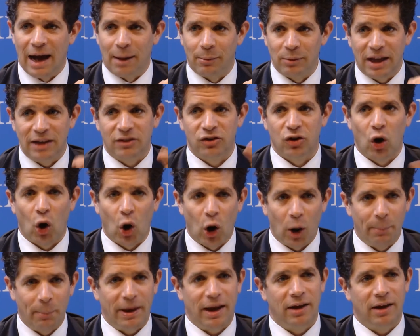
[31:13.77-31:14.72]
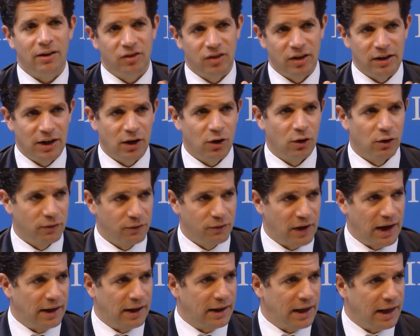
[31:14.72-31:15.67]
let's copy Silicon
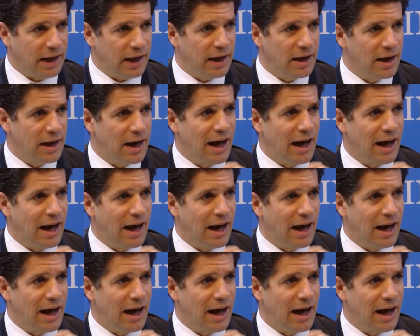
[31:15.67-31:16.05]
Valley.